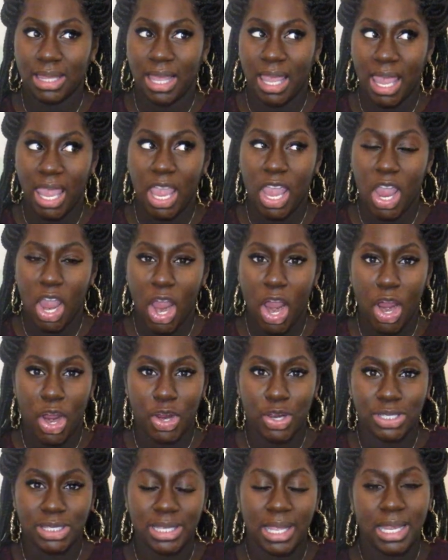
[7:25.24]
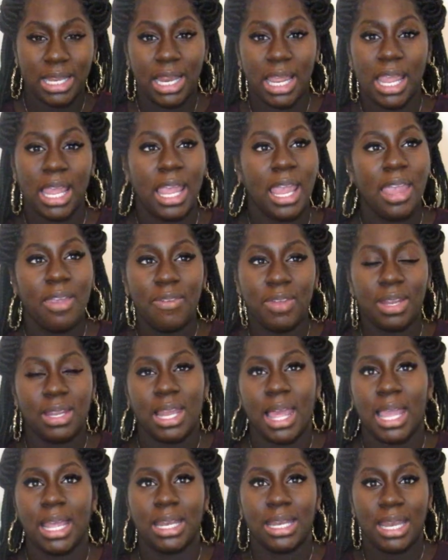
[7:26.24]
it hurts. And even
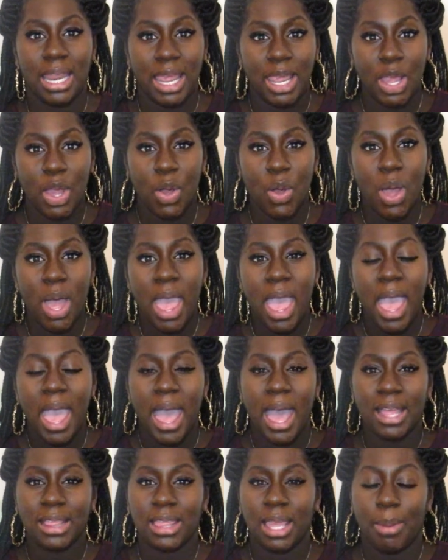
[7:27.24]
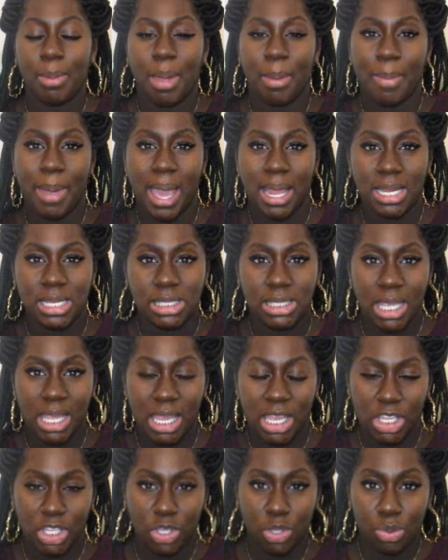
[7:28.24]
like now, I think my body's
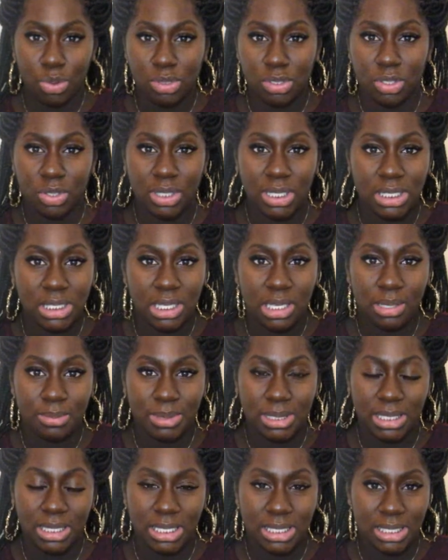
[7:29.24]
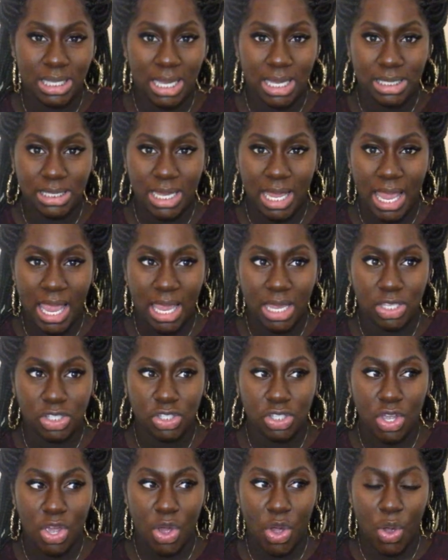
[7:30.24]
getting used to the Tums and the Zantac,
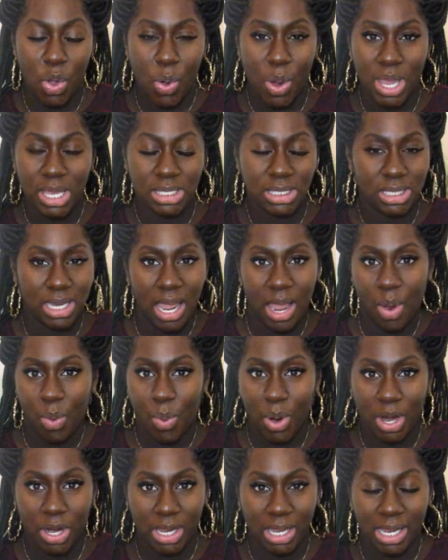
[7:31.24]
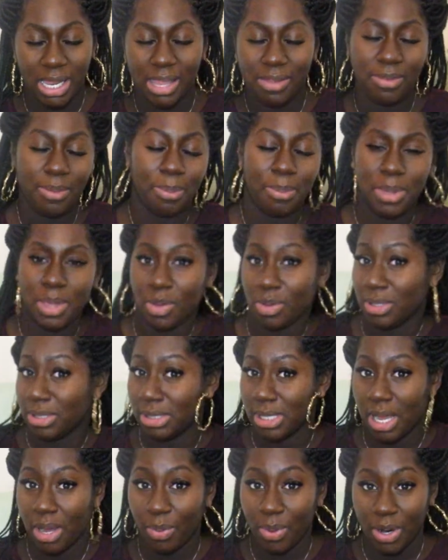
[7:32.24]
so it's not working. Even milk's
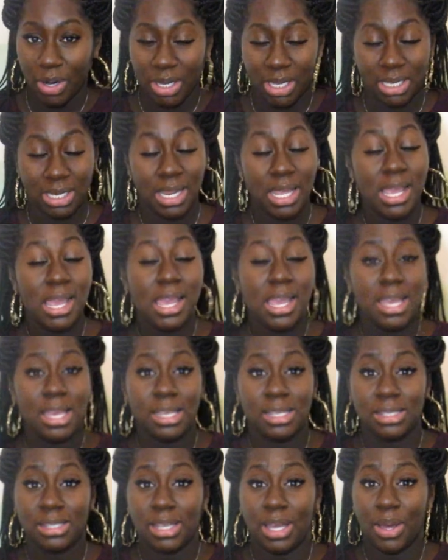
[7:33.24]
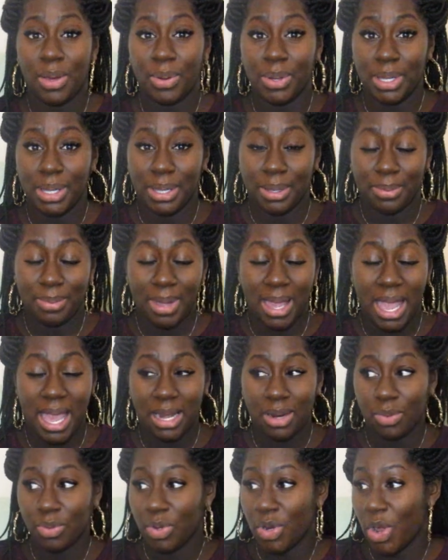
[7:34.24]
not working. So I
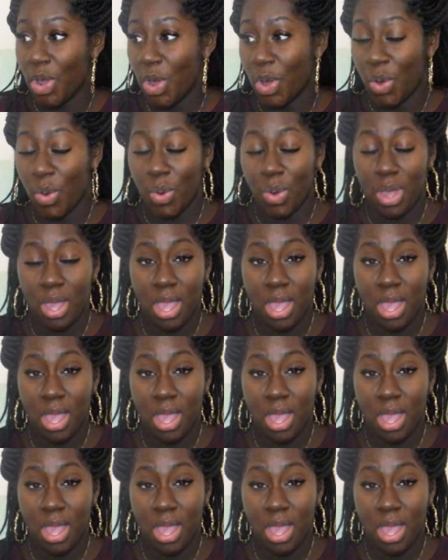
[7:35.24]
don't know